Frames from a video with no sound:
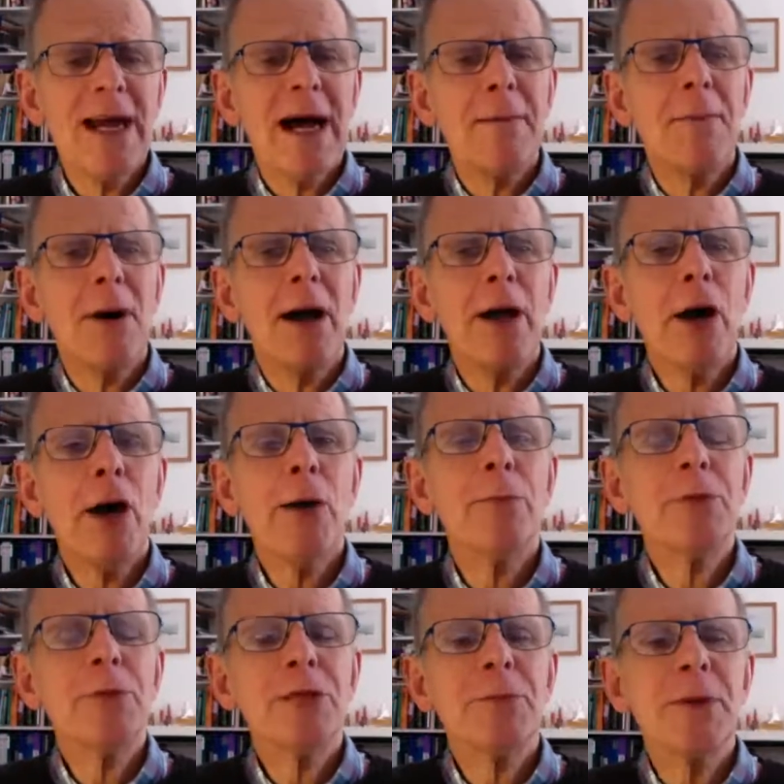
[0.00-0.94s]
And my
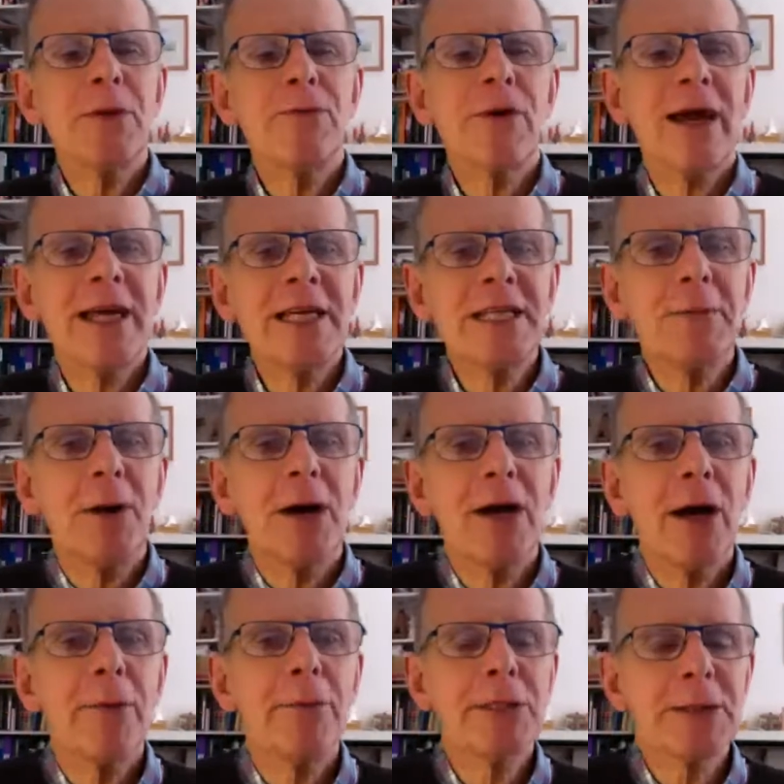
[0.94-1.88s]
hopes have been raised and my
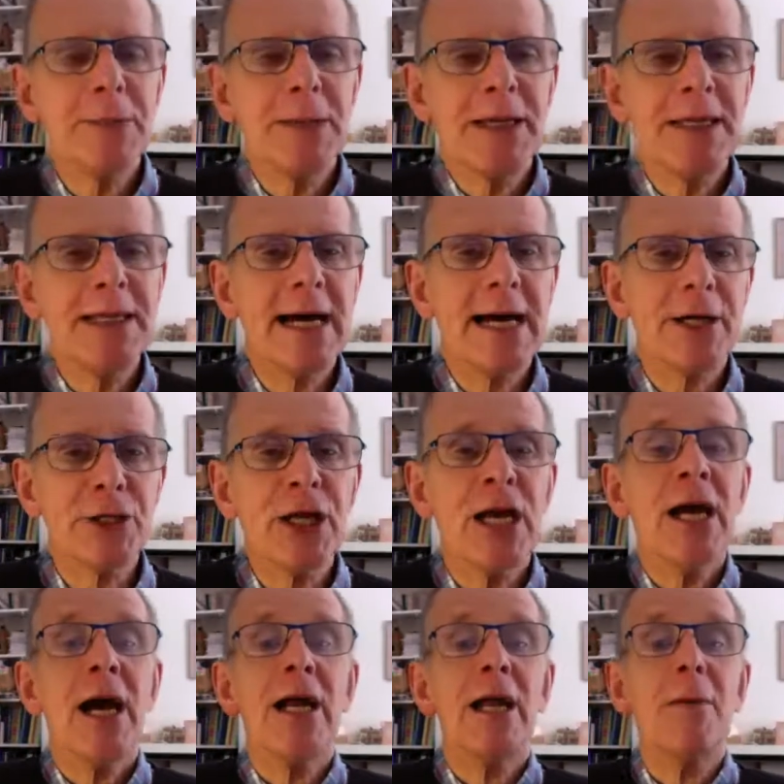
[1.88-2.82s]
hopes have been dashed.
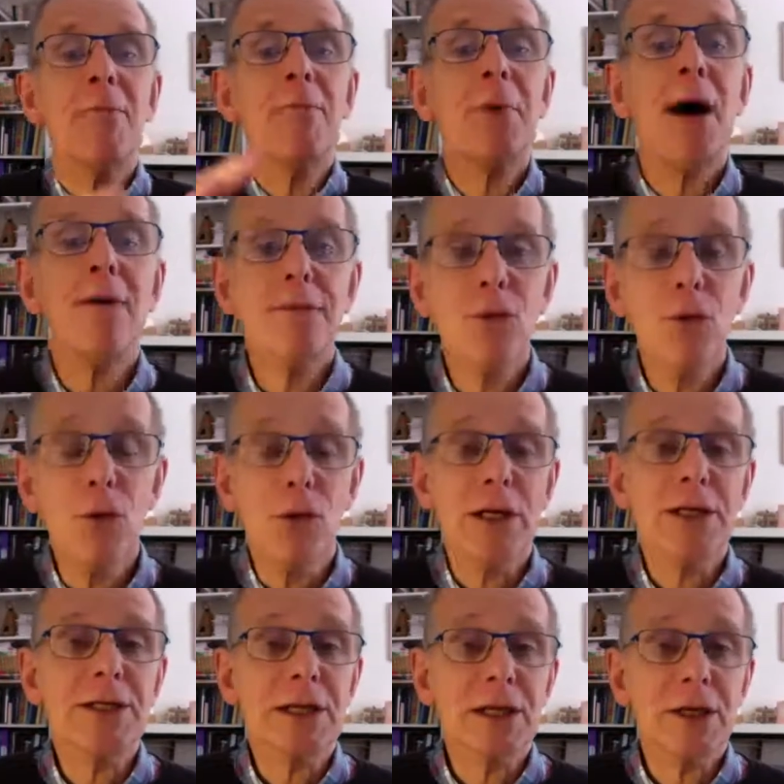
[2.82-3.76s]
And above
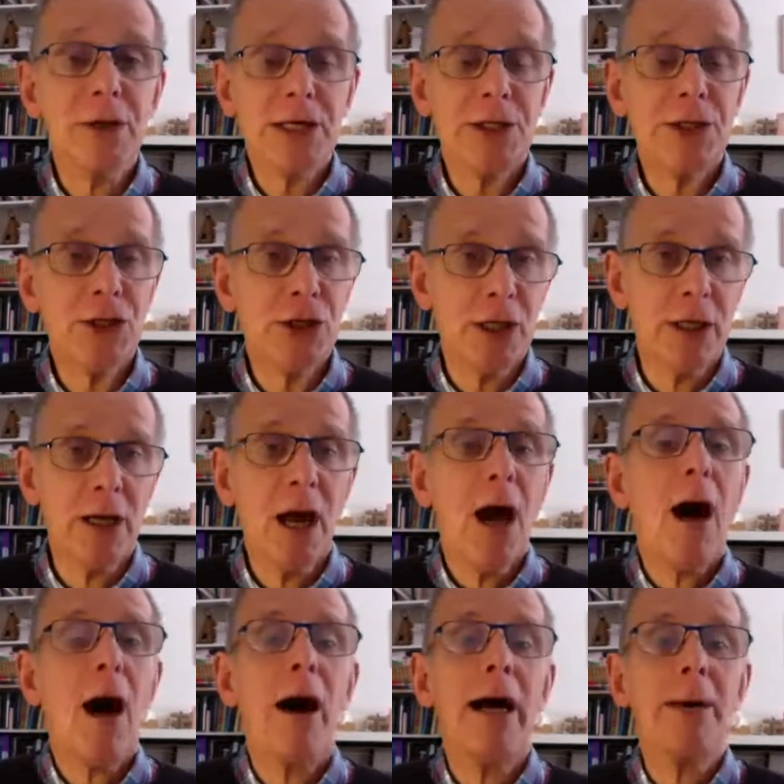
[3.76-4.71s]
all, as a Christian,
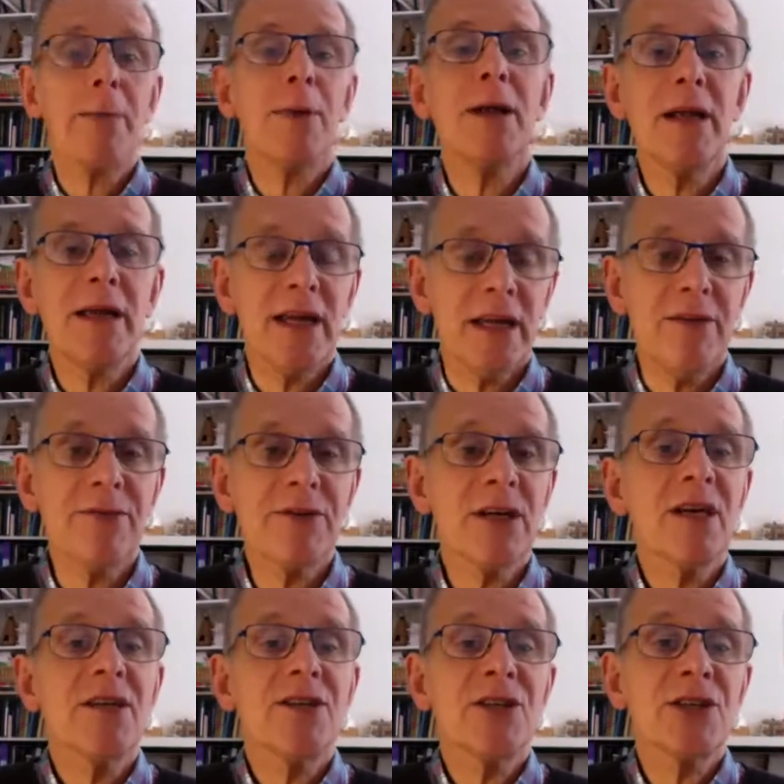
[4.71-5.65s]
I believed
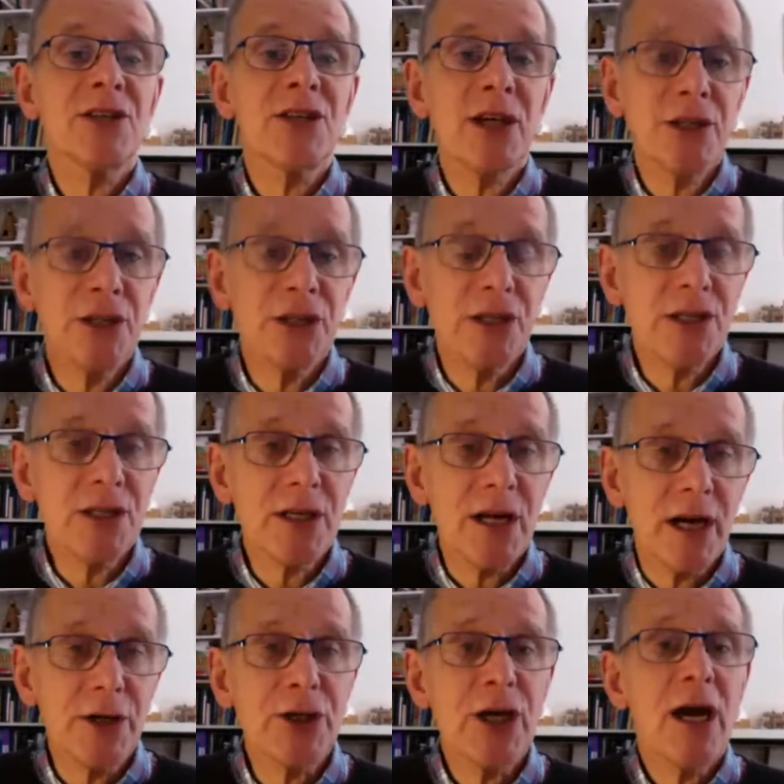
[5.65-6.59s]
such and
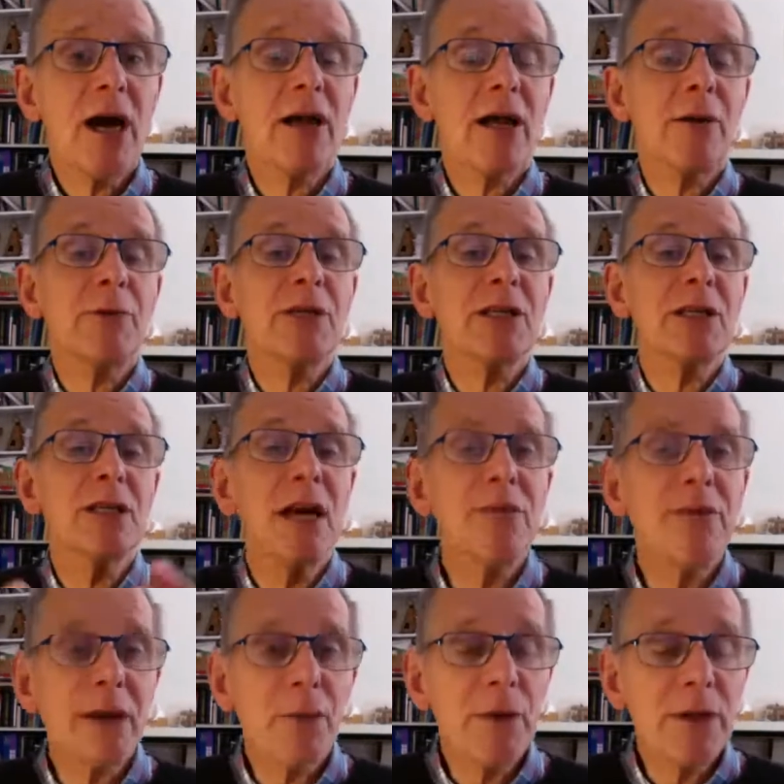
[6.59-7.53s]
such, and I was
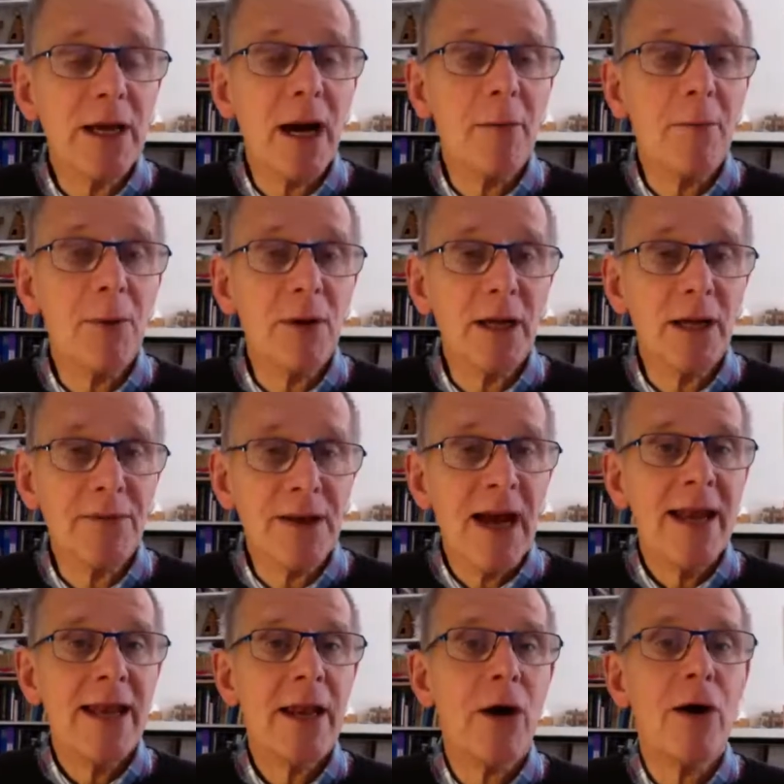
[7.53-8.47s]
living with that belief.
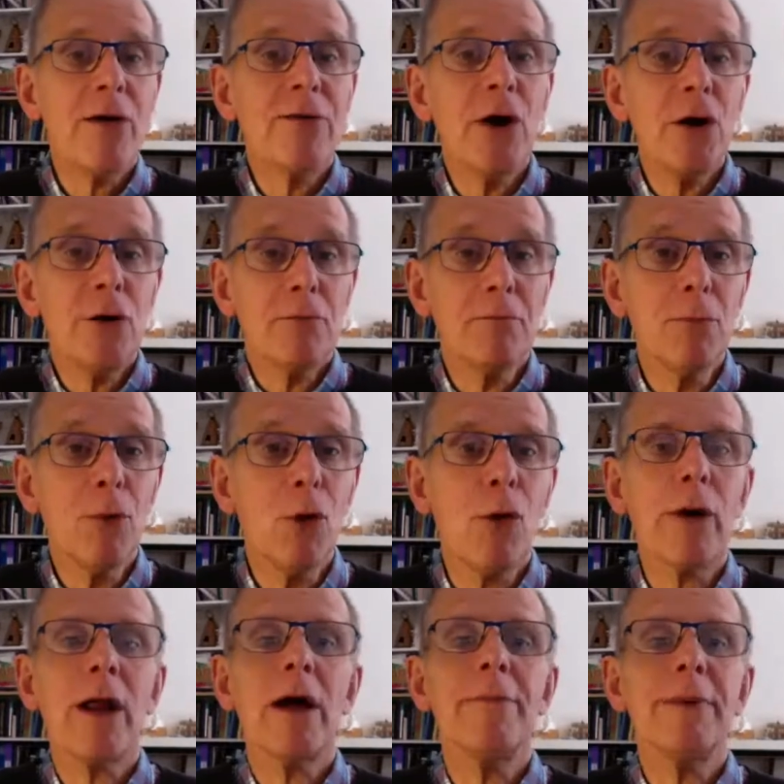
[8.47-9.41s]
Now I've hoped
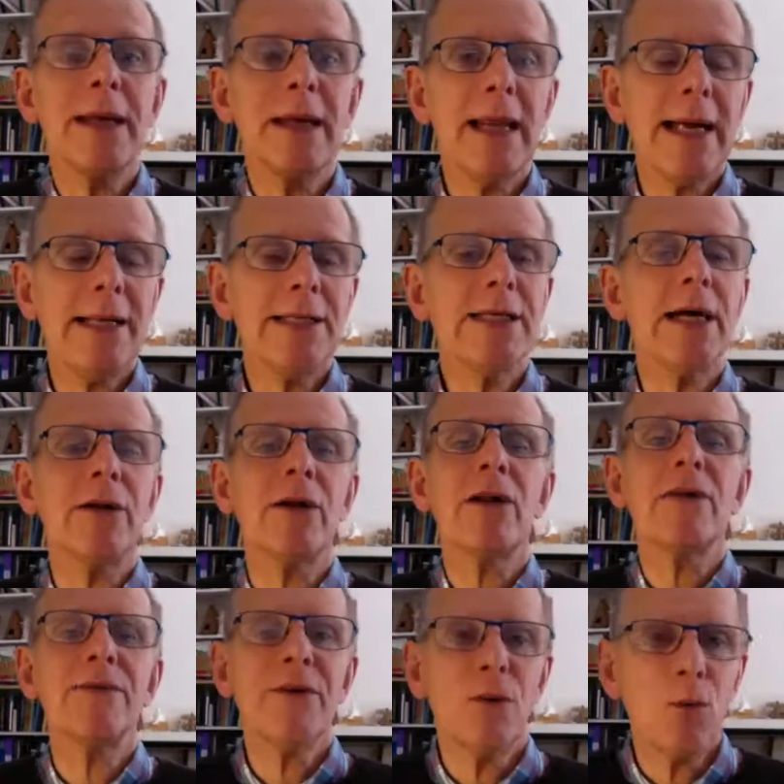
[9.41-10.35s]
more, and I've been let down, and
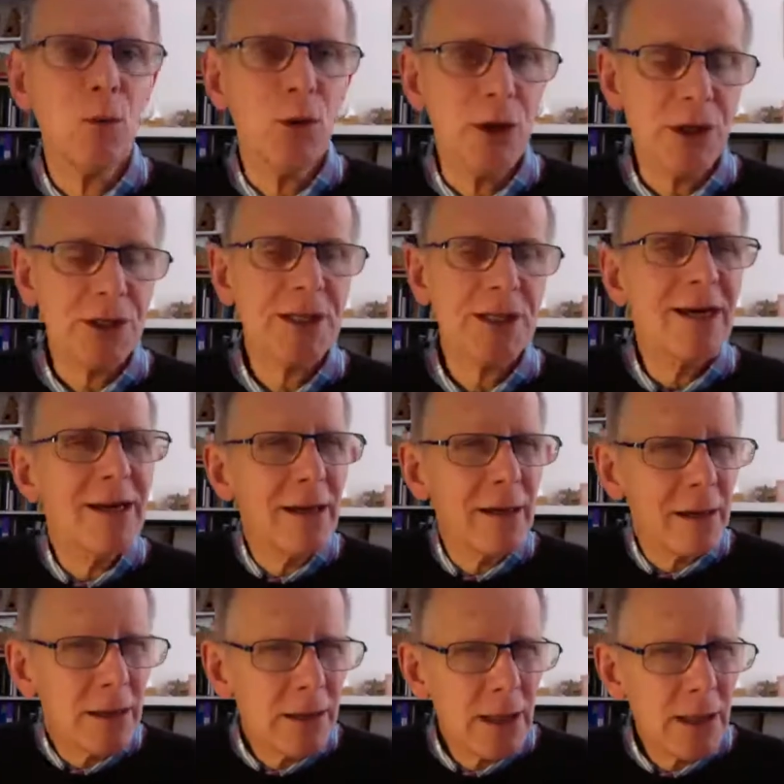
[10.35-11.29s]
I feel worse.
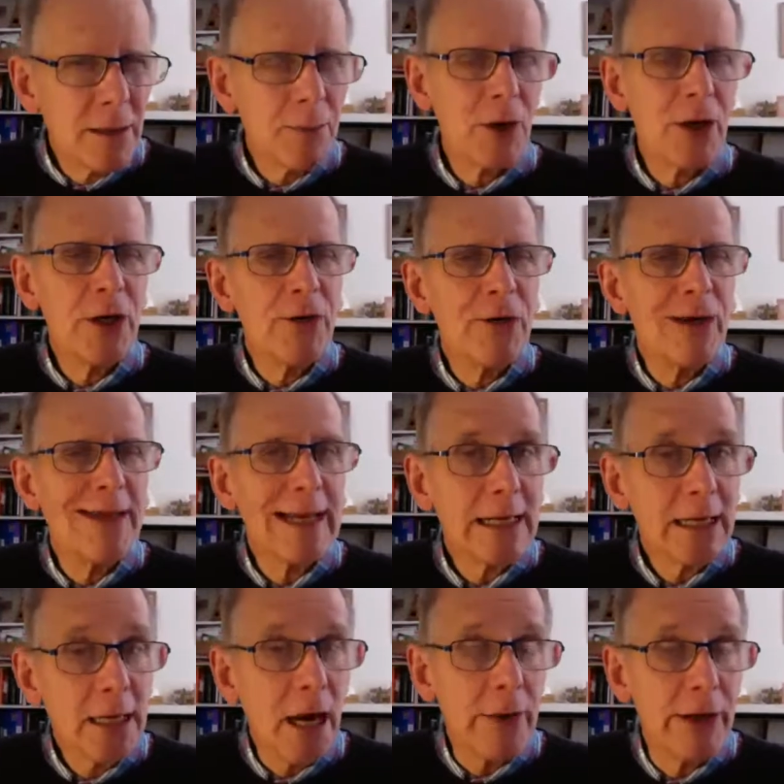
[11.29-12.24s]
You can see the point. You need
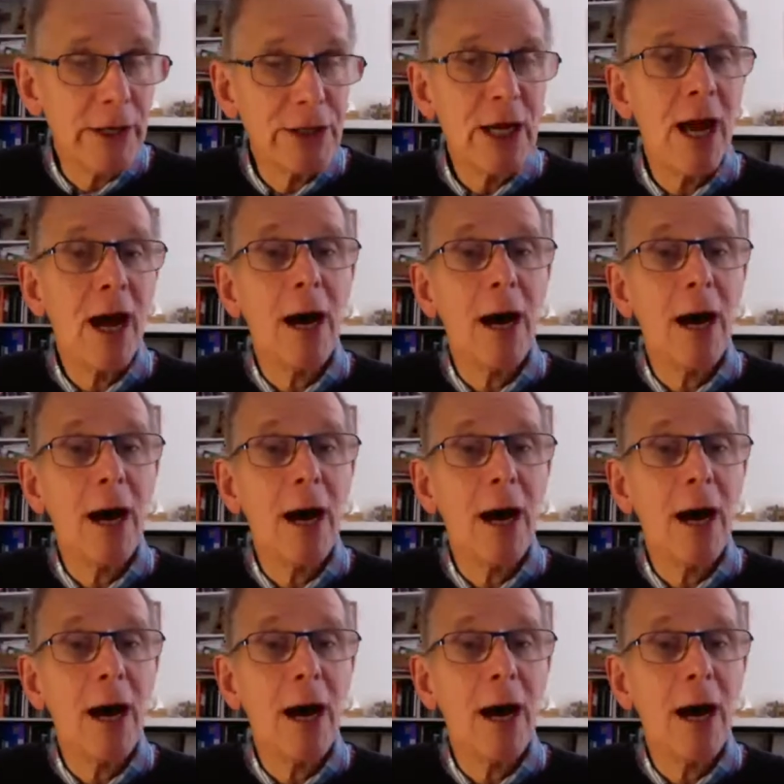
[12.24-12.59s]
that courage.